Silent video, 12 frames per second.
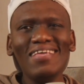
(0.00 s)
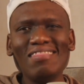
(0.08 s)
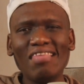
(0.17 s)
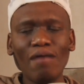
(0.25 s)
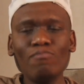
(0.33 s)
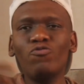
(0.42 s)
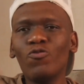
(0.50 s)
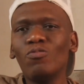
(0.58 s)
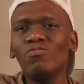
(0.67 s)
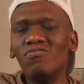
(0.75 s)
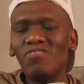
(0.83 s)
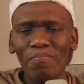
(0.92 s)
it comes
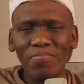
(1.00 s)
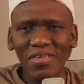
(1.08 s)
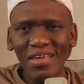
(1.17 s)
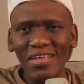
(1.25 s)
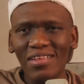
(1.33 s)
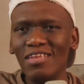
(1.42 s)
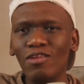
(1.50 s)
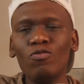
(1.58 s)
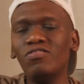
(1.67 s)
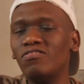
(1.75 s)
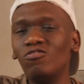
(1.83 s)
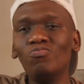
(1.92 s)
from something. It did
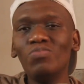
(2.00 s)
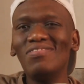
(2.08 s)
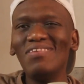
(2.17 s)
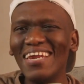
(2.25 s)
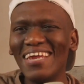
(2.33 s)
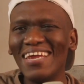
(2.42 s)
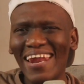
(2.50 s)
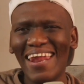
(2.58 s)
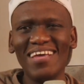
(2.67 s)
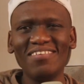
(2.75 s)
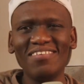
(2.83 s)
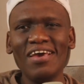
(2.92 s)
not just
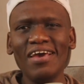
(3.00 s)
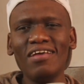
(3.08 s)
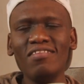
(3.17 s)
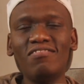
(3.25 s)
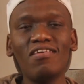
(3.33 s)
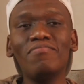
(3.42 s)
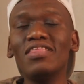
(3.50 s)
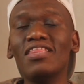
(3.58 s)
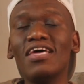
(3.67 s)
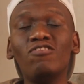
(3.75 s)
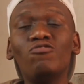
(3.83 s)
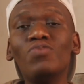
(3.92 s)
materialize. It's something
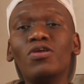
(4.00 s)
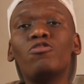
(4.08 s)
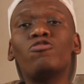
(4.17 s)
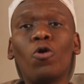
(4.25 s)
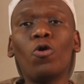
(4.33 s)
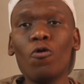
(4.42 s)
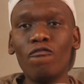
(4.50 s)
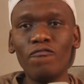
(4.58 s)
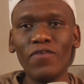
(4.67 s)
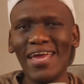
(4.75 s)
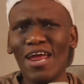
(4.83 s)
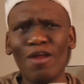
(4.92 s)
that has been thought
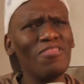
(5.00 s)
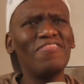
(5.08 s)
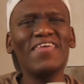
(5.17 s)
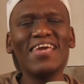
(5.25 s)
of, and I don't